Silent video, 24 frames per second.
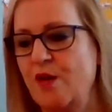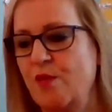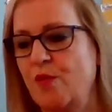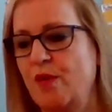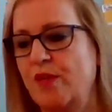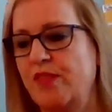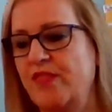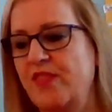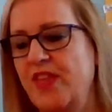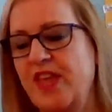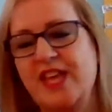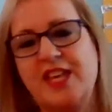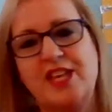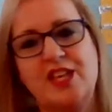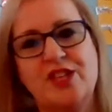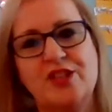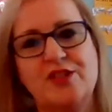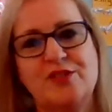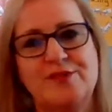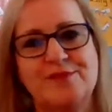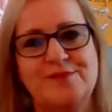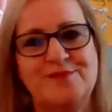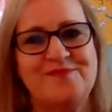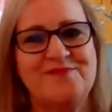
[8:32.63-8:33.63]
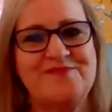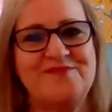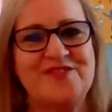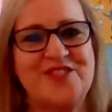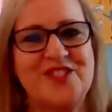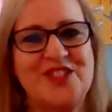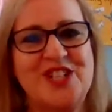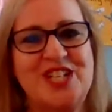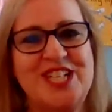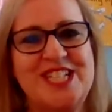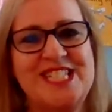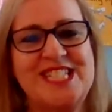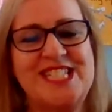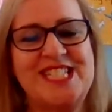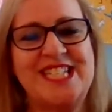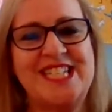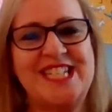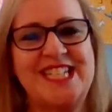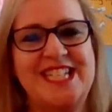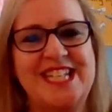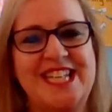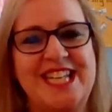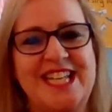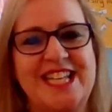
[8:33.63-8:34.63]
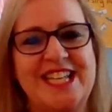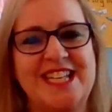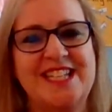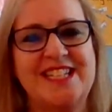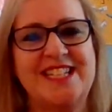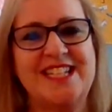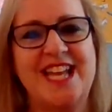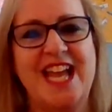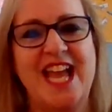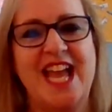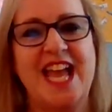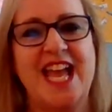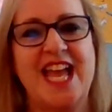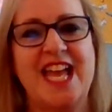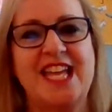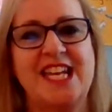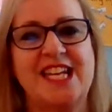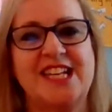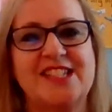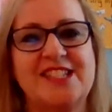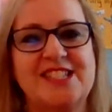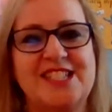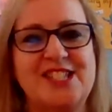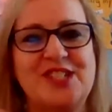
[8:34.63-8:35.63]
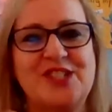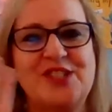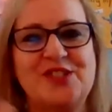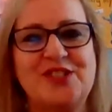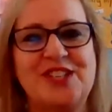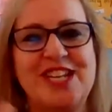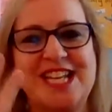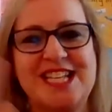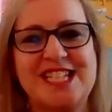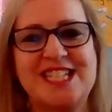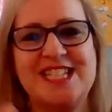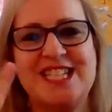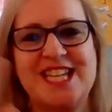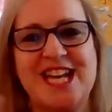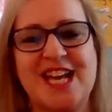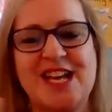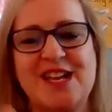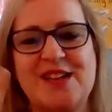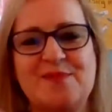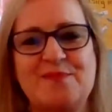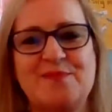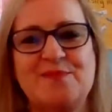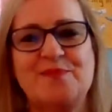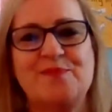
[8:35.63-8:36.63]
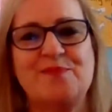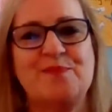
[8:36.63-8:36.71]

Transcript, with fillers: Well, thank you for listening again, and I'll see you next time.